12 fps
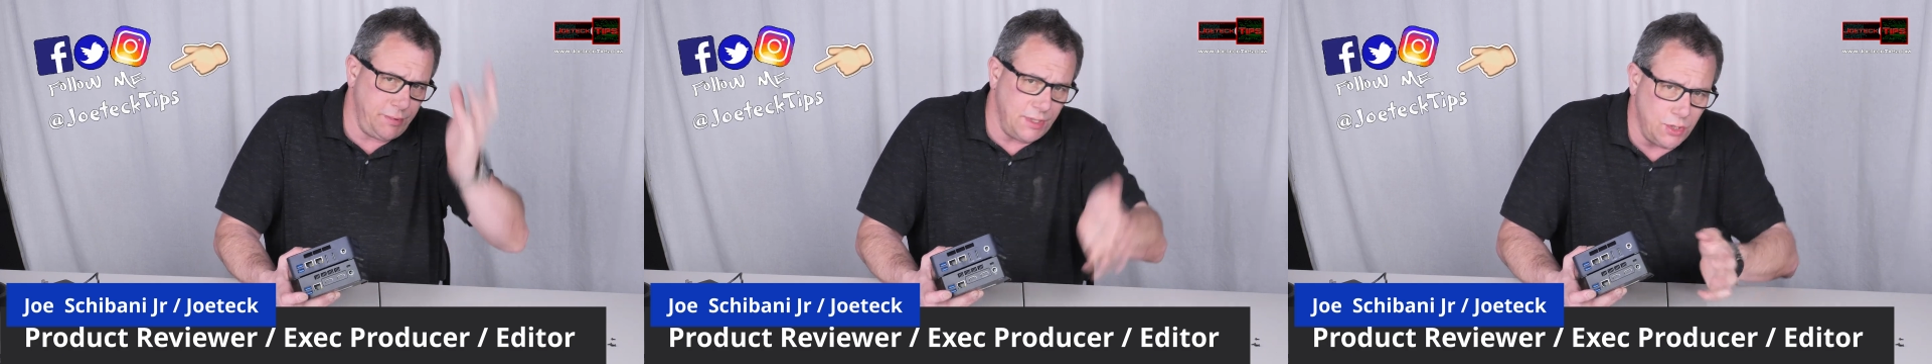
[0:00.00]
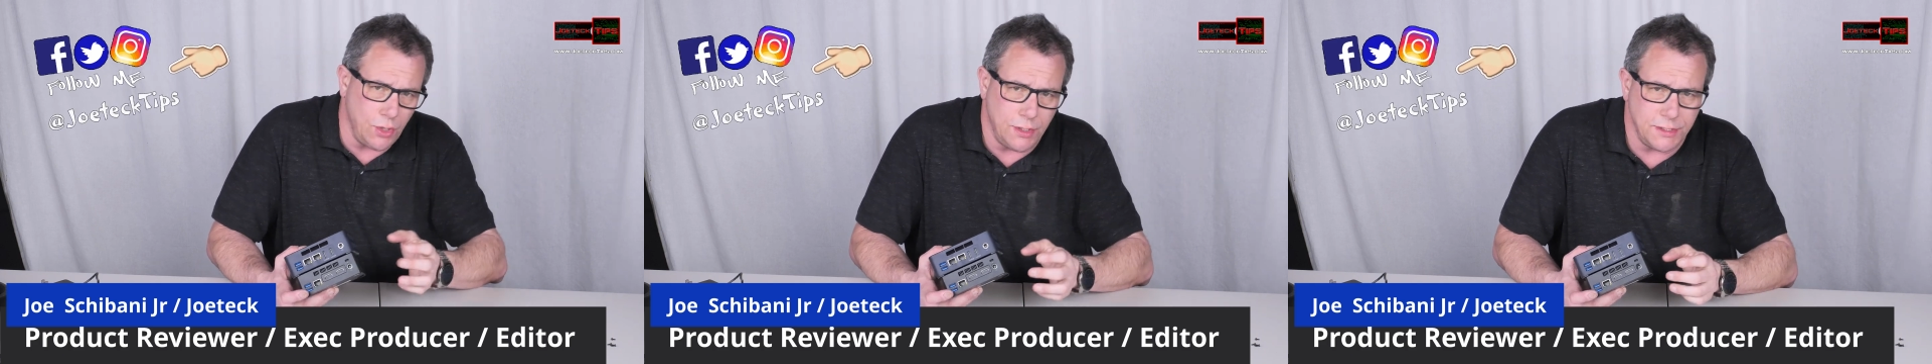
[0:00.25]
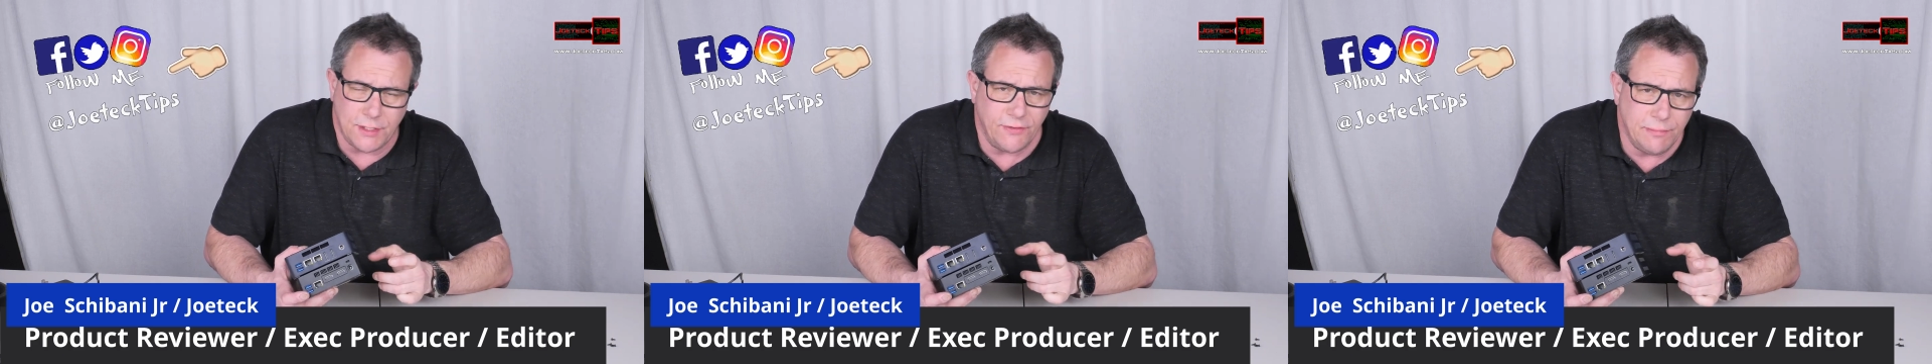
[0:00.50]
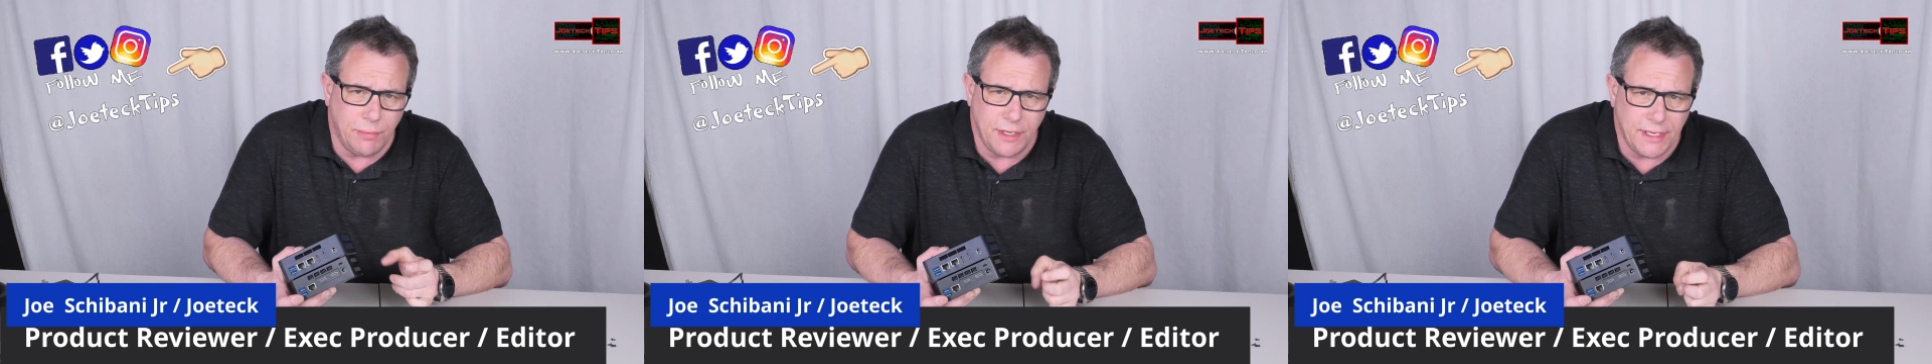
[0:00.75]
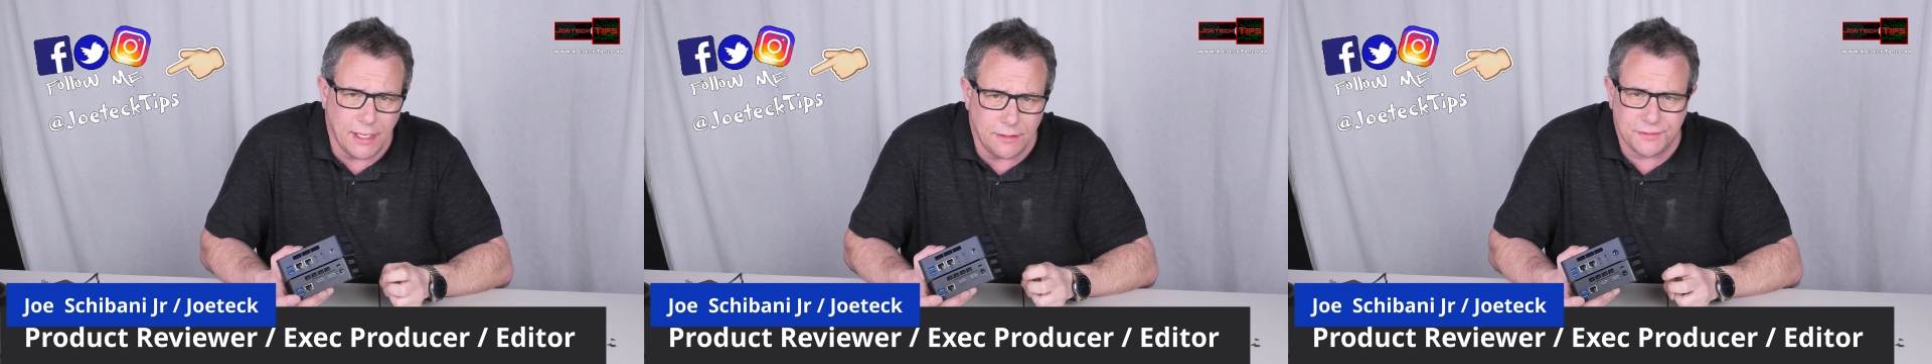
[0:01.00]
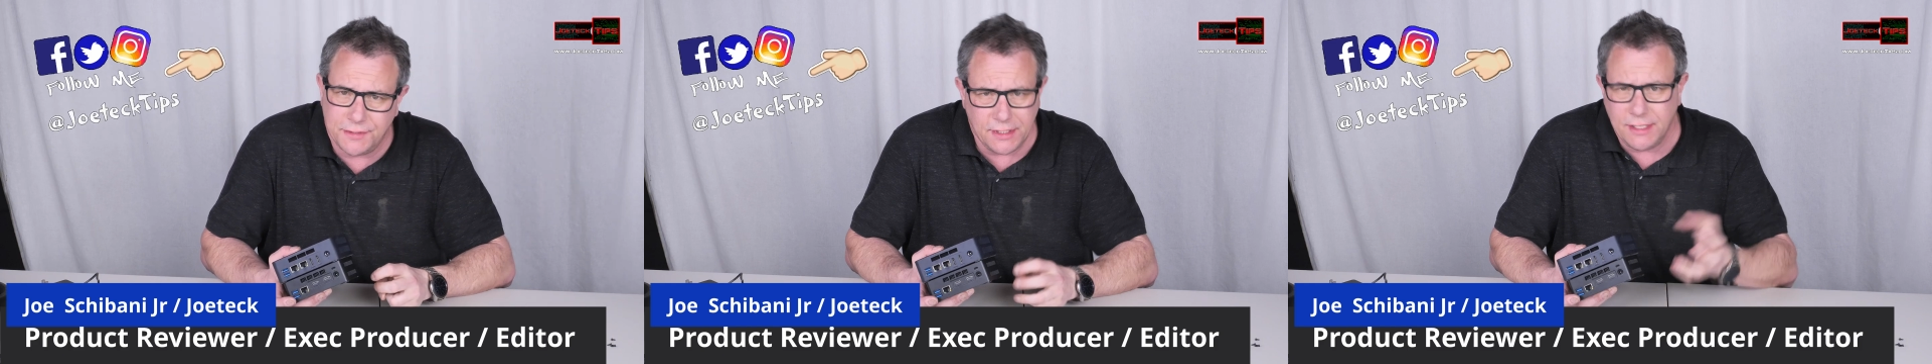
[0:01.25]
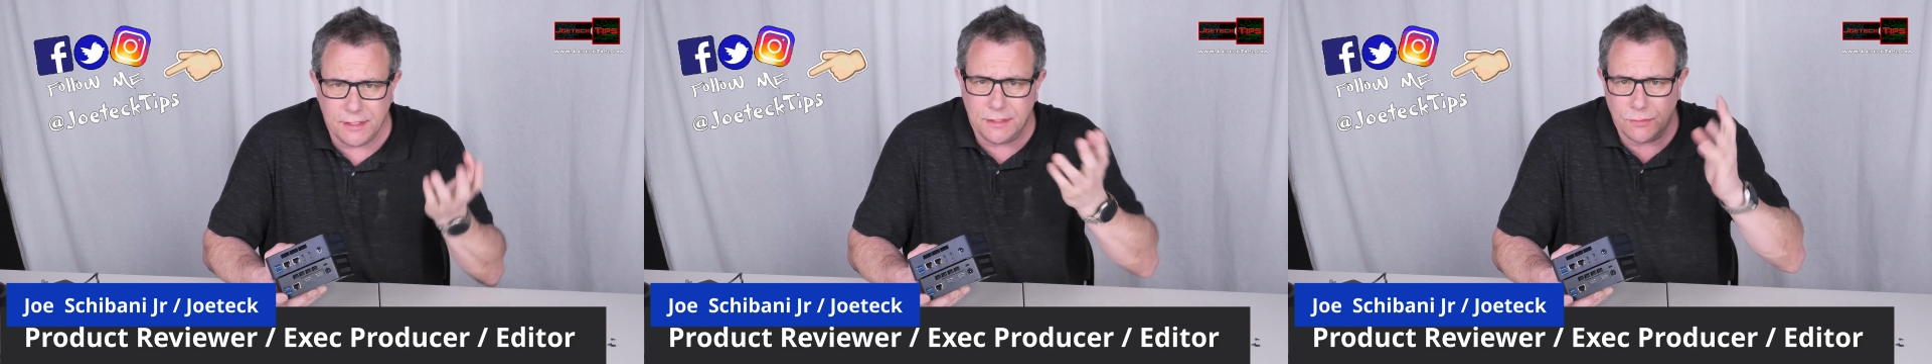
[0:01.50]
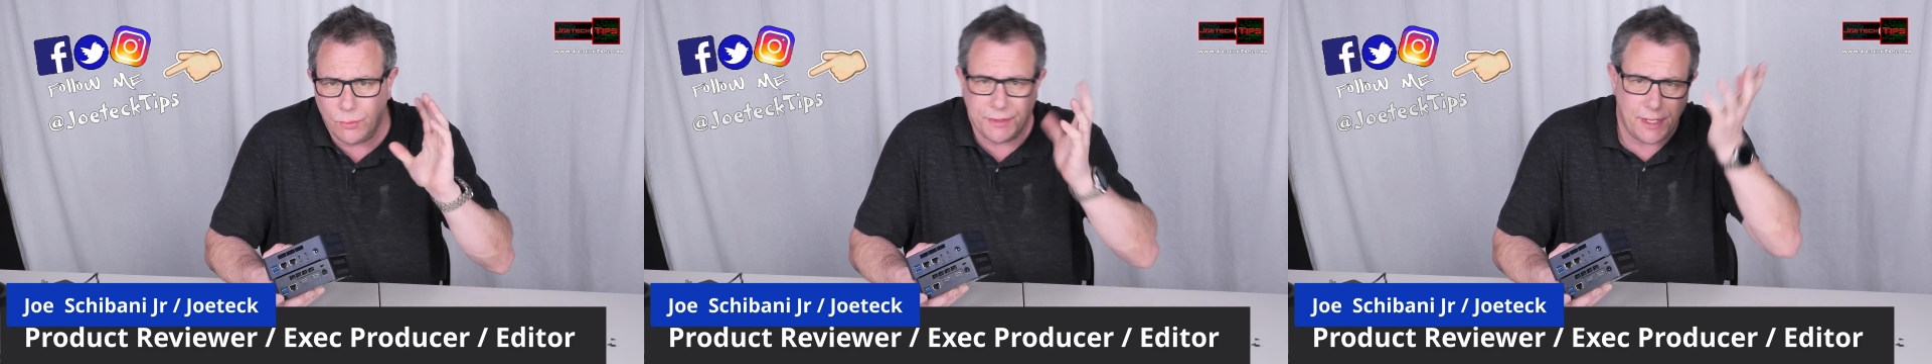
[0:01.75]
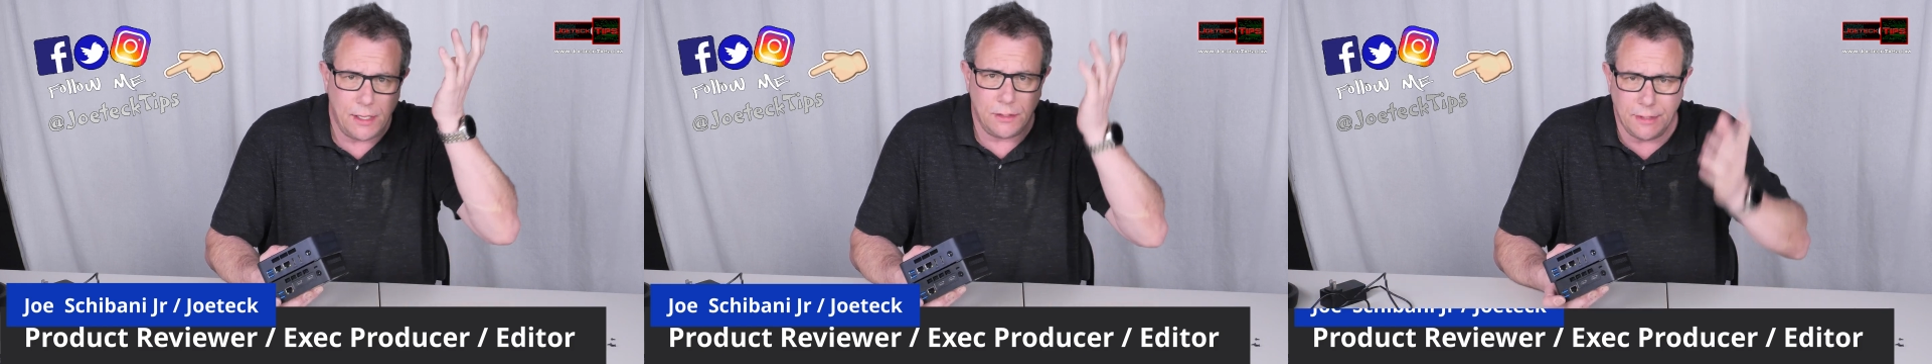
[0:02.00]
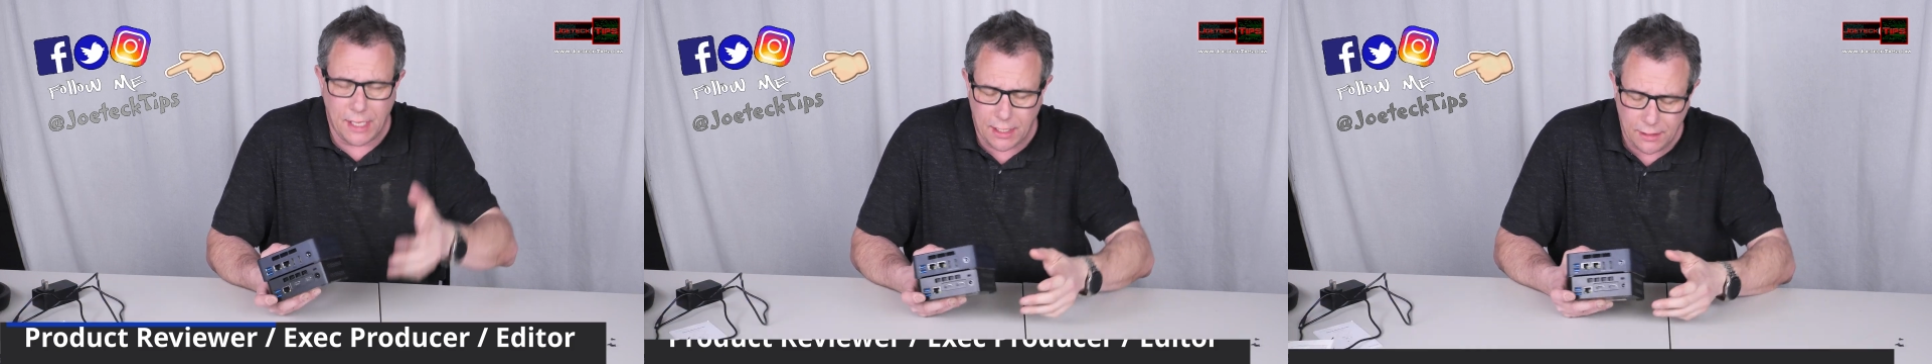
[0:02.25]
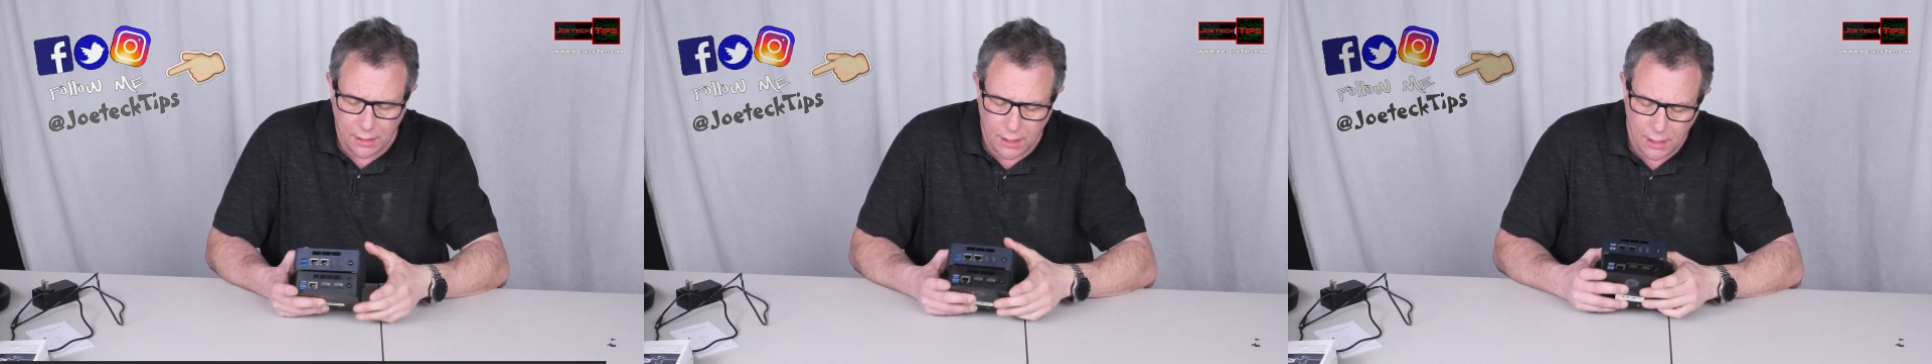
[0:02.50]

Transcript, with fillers: because everybody else is, what the hell not.